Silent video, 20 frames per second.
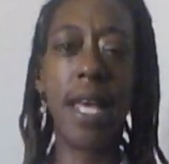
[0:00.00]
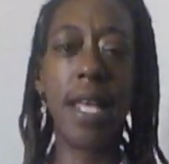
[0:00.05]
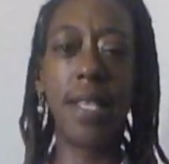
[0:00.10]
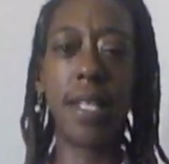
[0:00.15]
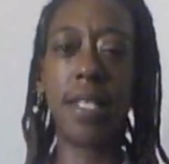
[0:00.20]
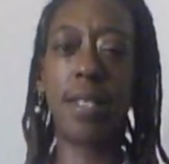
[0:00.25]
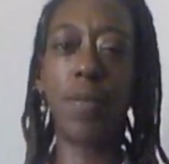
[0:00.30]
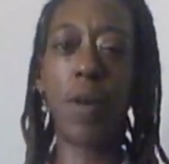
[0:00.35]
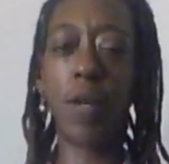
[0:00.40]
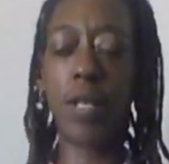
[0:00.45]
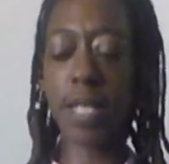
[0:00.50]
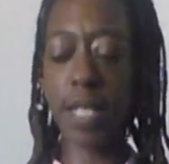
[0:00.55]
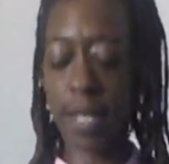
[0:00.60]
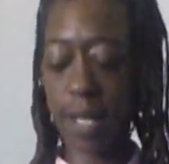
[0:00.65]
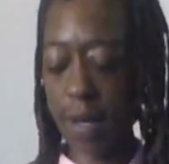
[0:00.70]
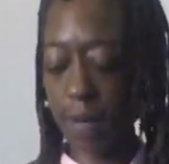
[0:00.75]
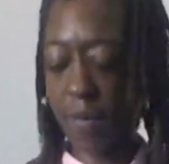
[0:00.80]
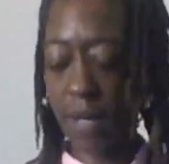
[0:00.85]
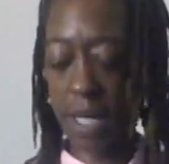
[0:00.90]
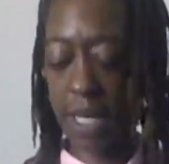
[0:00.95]
This person
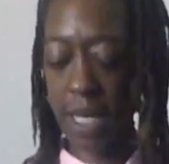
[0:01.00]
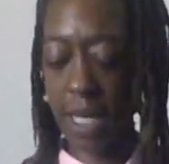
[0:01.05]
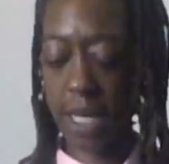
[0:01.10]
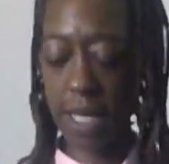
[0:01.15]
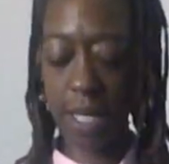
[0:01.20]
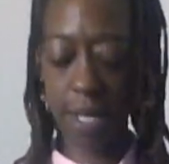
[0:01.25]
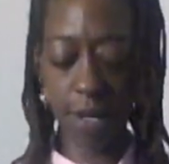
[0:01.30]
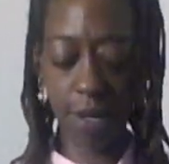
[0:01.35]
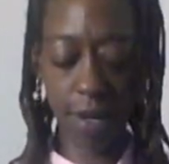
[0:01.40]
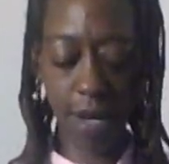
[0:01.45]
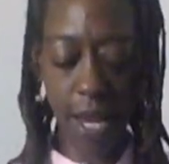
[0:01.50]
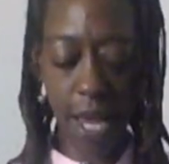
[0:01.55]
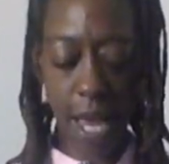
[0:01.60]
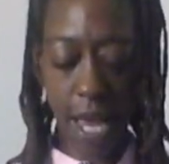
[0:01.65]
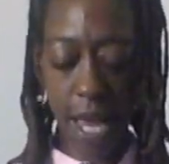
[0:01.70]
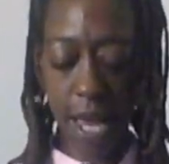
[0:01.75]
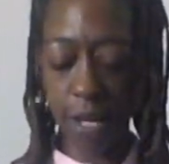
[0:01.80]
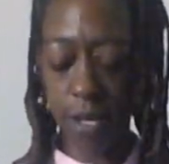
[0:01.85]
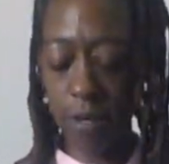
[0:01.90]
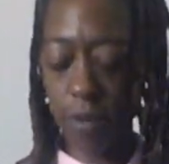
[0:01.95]
coming in here,
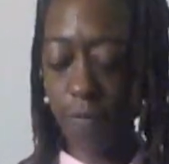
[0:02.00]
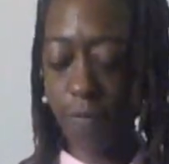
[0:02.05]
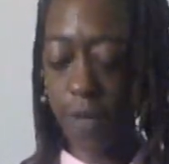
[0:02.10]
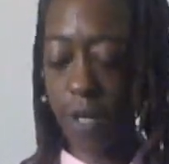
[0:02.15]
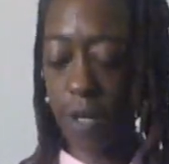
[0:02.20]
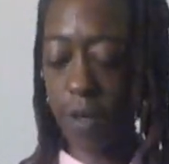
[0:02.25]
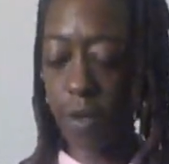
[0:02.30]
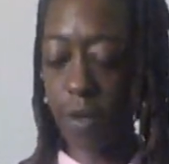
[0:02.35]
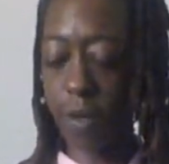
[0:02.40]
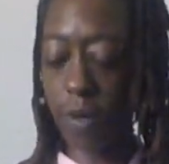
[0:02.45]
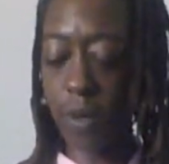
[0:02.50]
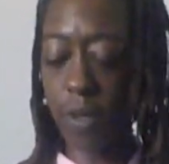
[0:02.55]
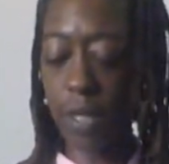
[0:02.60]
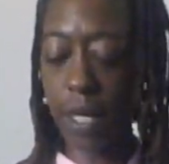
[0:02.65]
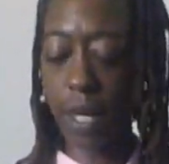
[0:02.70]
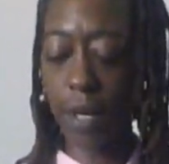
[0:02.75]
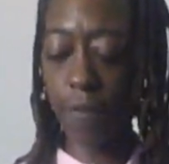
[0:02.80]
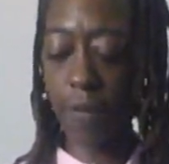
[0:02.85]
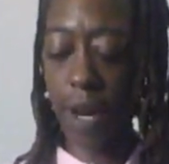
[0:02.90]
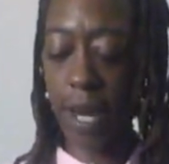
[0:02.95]
I do feel
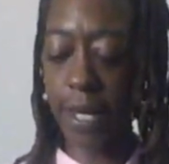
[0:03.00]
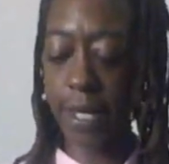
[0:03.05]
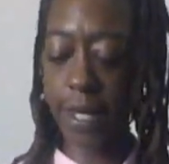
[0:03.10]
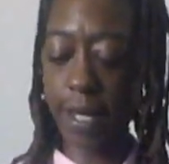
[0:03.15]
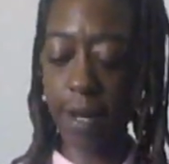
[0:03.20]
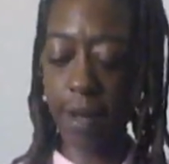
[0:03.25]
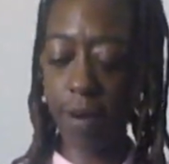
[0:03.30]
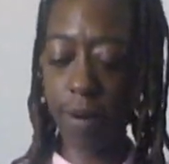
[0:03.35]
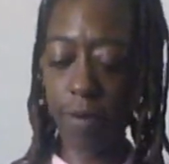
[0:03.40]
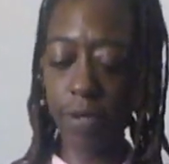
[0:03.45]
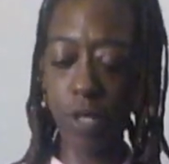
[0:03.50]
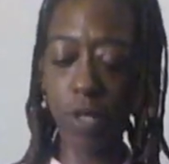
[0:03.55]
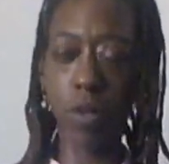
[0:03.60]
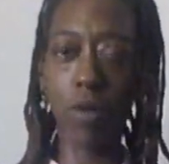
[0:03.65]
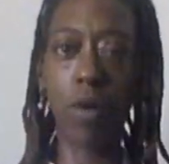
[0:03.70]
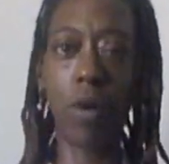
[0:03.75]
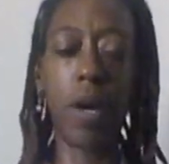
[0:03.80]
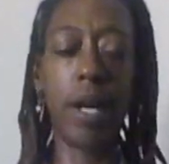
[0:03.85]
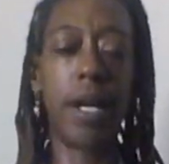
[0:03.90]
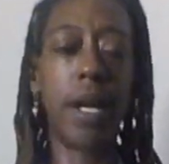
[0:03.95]
like right now
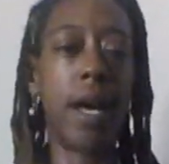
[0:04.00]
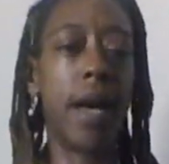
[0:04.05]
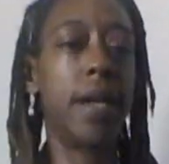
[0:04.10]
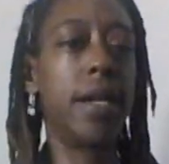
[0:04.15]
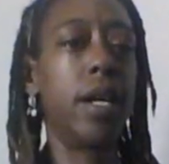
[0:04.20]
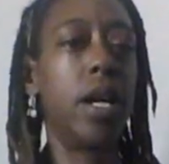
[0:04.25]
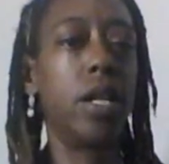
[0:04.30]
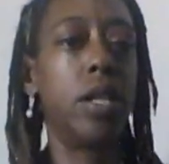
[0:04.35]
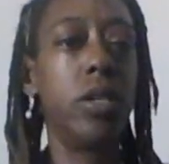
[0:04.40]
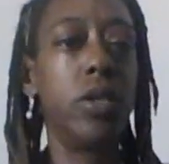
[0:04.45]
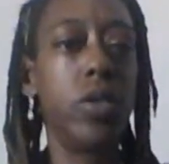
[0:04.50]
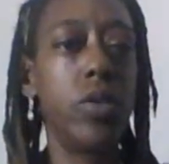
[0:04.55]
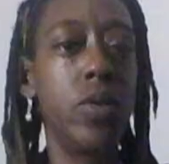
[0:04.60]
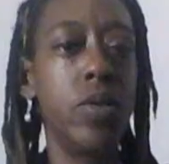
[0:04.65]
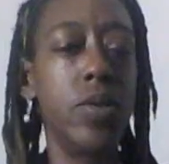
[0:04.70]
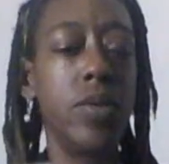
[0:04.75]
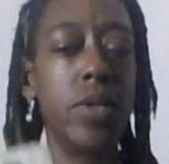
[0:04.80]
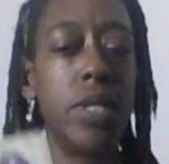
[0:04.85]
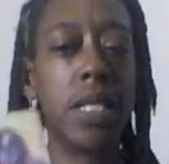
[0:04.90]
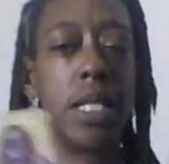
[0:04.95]
you are kind of
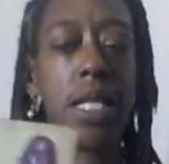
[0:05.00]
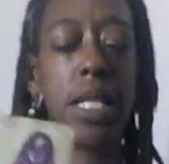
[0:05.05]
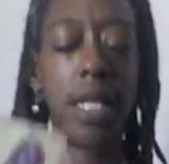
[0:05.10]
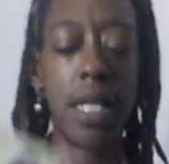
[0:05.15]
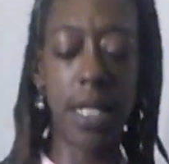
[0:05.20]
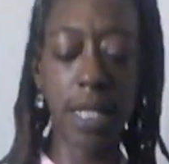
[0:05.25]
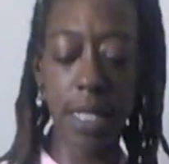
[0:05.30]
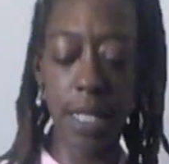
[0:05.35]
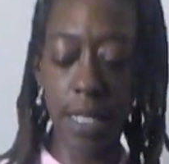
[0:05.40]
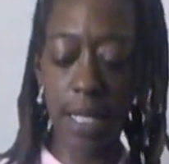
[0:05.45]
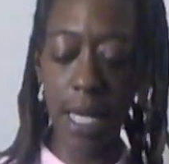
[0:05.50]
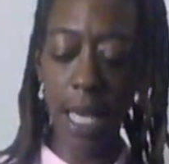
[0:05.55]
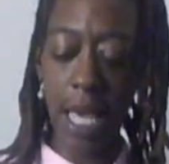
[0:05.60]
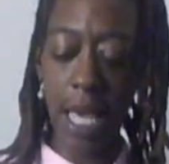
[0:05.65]
losing.